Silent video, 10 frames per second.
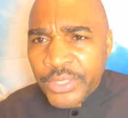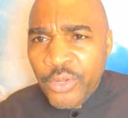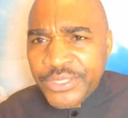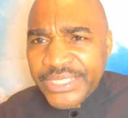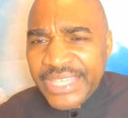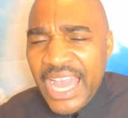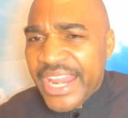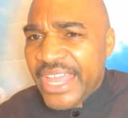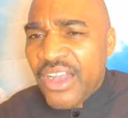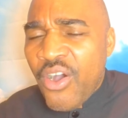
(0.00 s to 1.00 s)
glory to
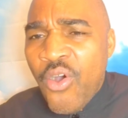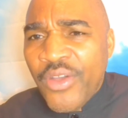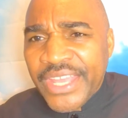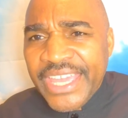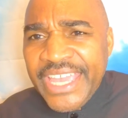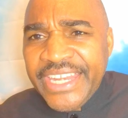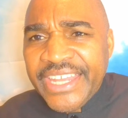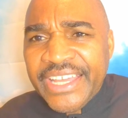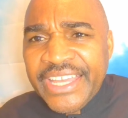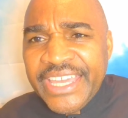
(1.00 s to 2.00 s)
God, on in
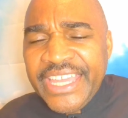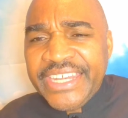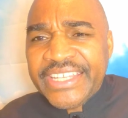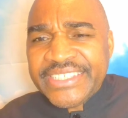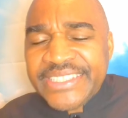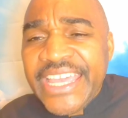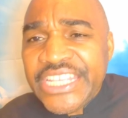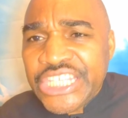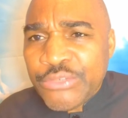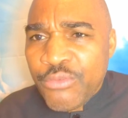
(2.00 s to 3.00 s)
the, in the
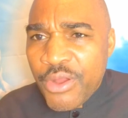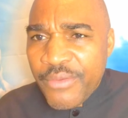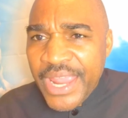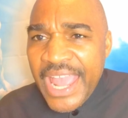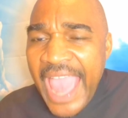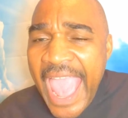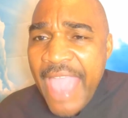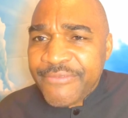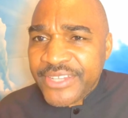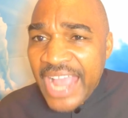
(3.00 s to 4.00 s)
sanctuary
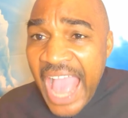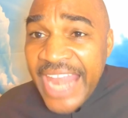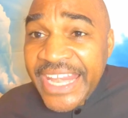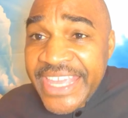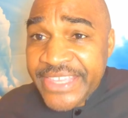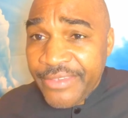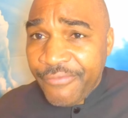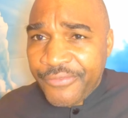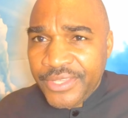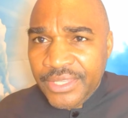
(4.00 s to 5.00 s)
after I
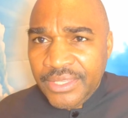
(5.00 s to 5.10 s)
leave?